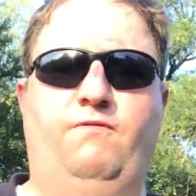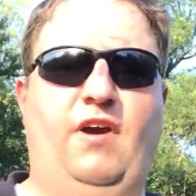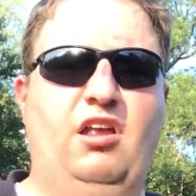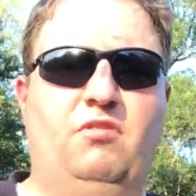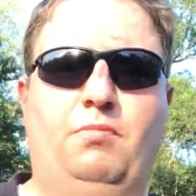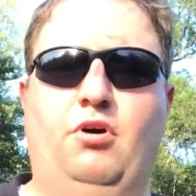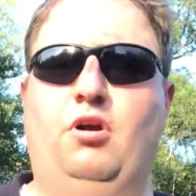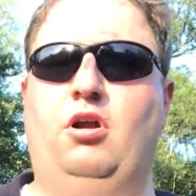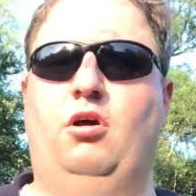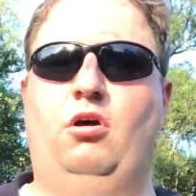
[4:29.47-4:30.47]

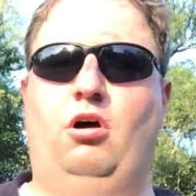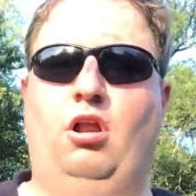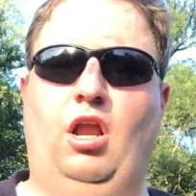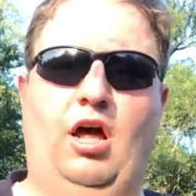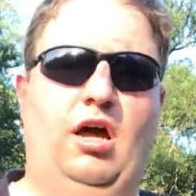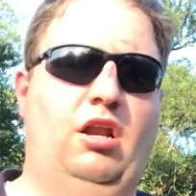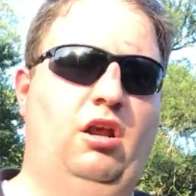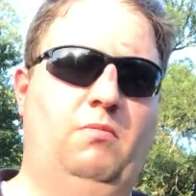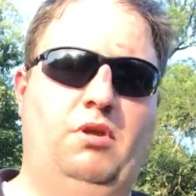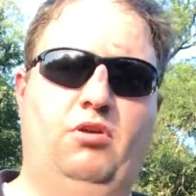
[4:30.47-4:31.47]
Facebook, online.
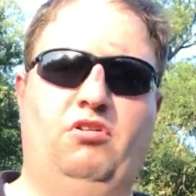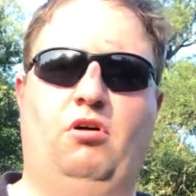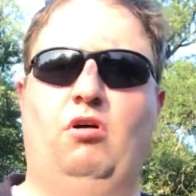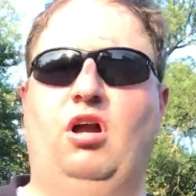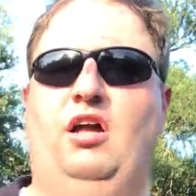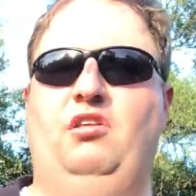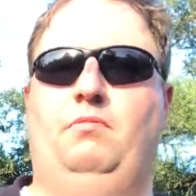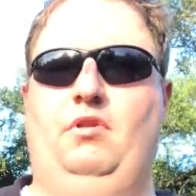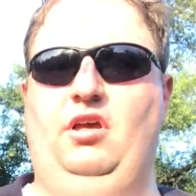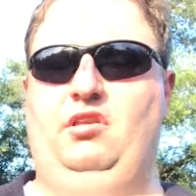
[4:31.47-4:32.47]
I mean, there's all kinds
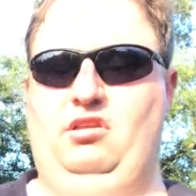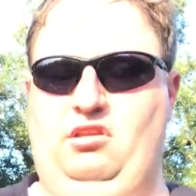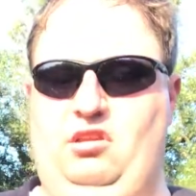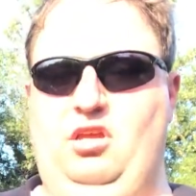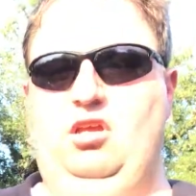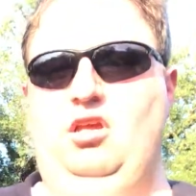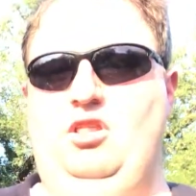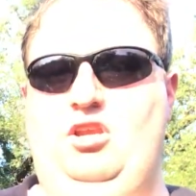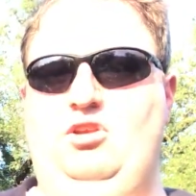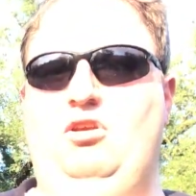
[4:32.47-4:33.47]
of places
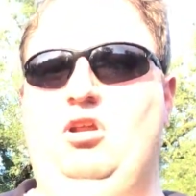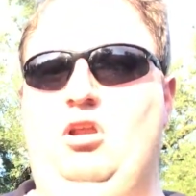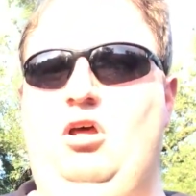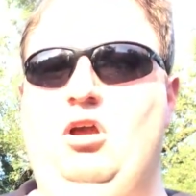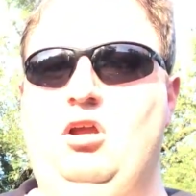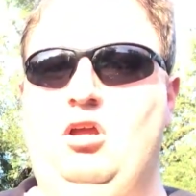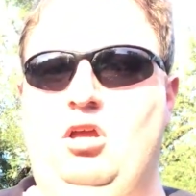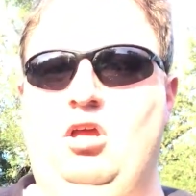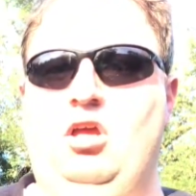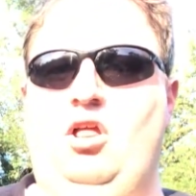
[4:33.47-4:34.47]
that you can look.
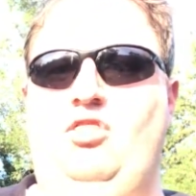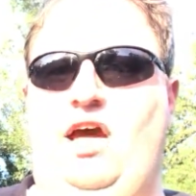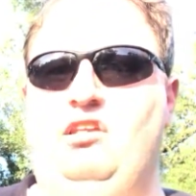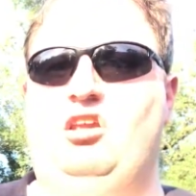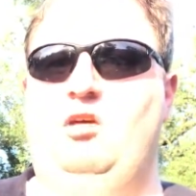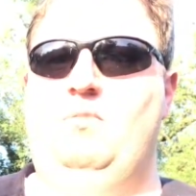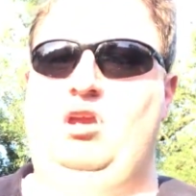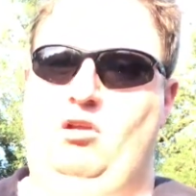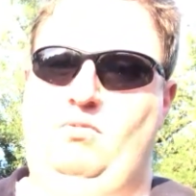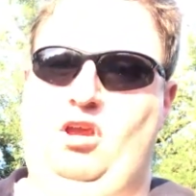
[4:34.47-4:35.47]
That's going to be
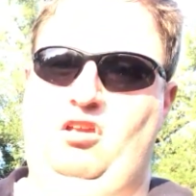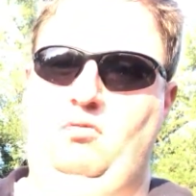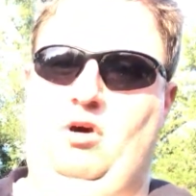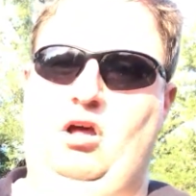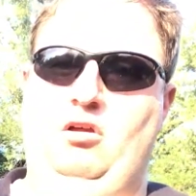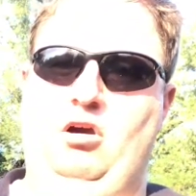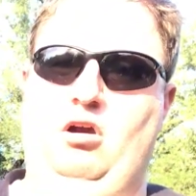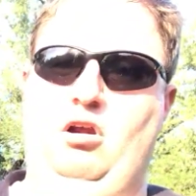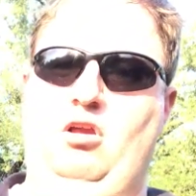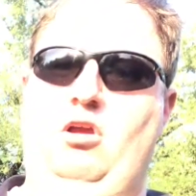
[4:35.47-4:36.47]
your biggest wild
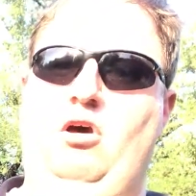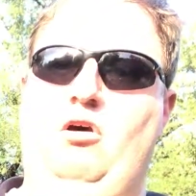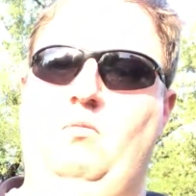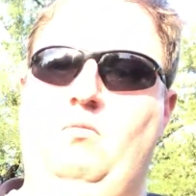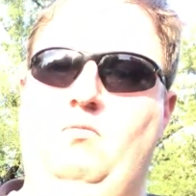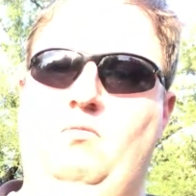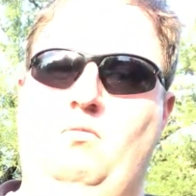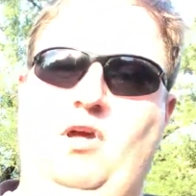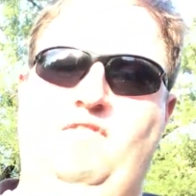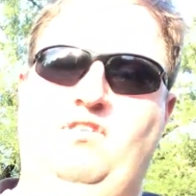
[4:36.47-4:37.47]
card. Um,
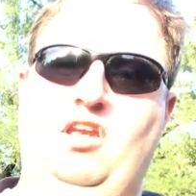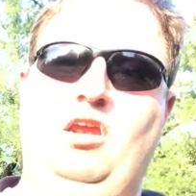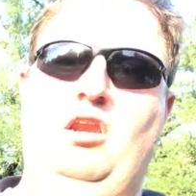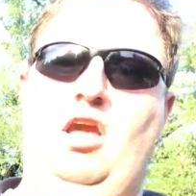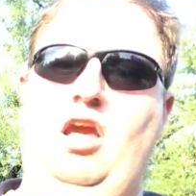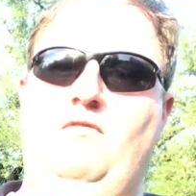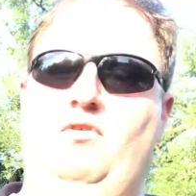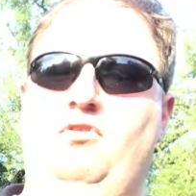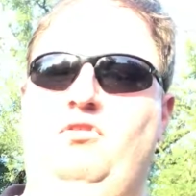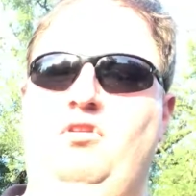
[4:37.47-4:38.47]
I've seen
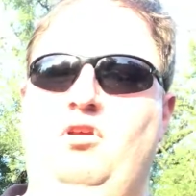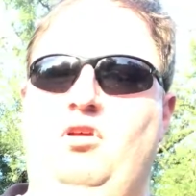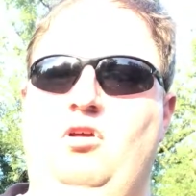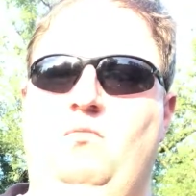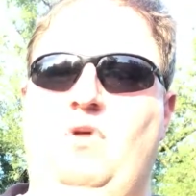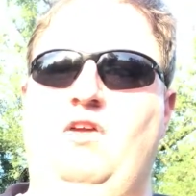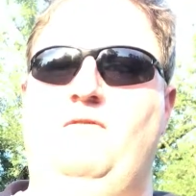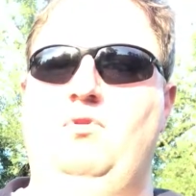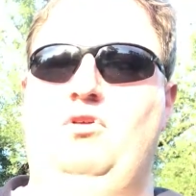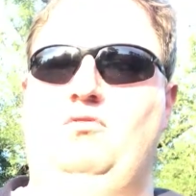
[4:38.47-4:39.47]
anvils made
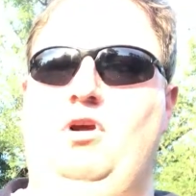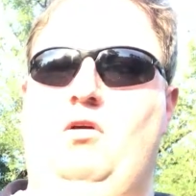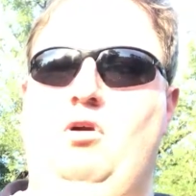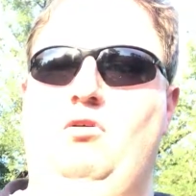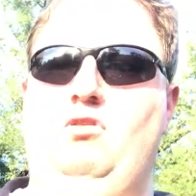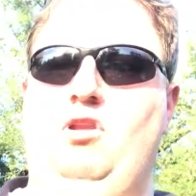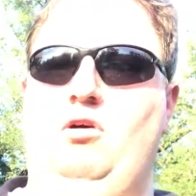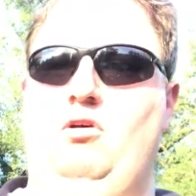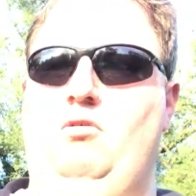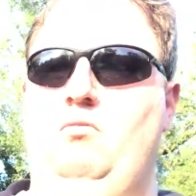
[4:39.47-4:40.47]
from those railroad
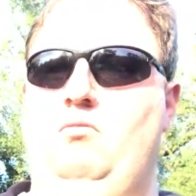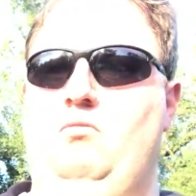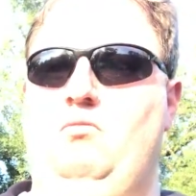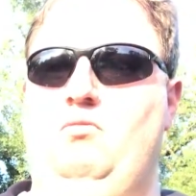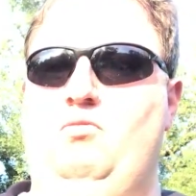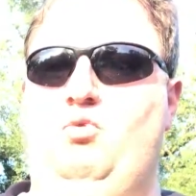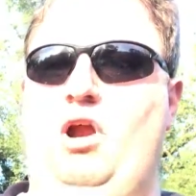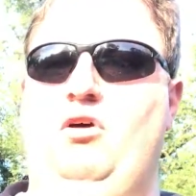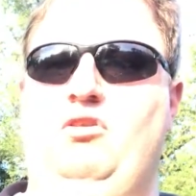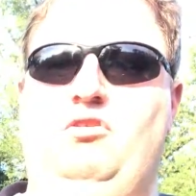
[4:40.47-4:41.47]
um,
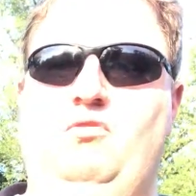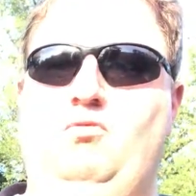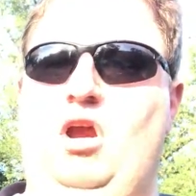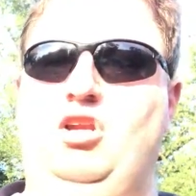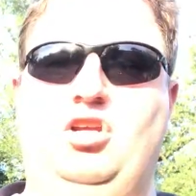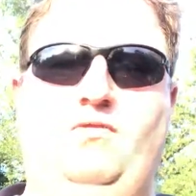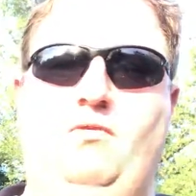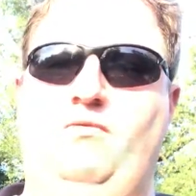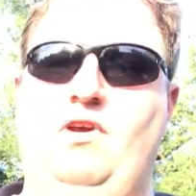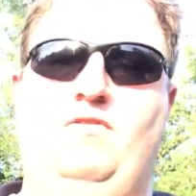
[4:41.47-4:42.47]
rails ranging
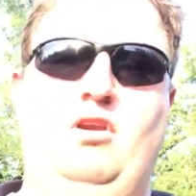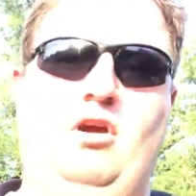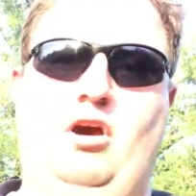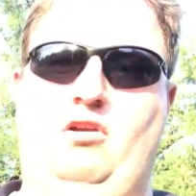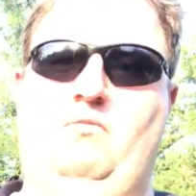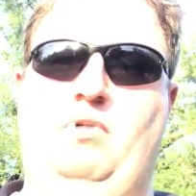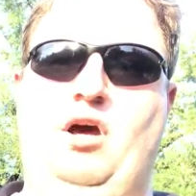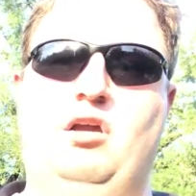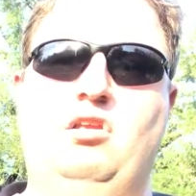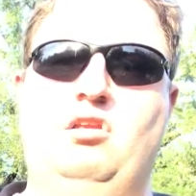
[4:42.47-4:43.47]
from 50 to 100
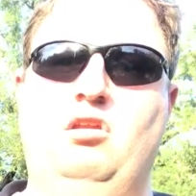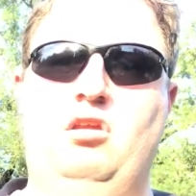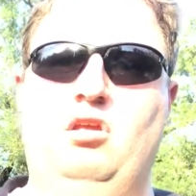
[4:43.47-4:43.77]
bucks.